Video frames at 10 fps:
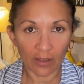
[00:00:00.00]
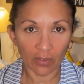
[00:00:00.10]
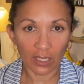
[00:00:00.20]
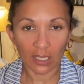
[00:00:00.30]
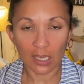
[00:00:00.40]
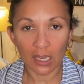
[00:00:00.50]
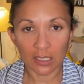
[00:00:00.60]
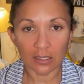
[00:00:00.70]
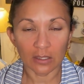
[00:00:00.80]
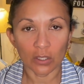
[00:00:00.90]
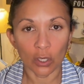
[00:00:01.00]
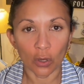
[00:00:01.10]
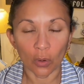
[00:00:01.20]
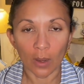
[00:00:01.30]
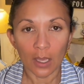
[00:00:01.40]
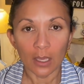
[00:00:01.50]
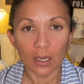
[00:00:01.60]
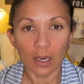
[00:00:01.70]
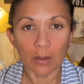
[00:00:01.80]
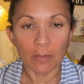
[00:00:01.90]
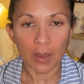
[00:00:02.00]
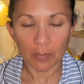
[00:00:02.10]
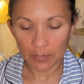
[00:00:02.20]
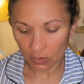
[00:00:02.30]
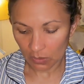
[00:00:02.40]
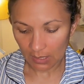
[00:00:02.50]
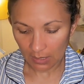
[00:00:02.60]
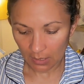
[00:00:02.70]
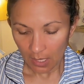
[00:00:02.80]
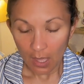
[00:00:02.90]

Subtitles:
like a nice, melted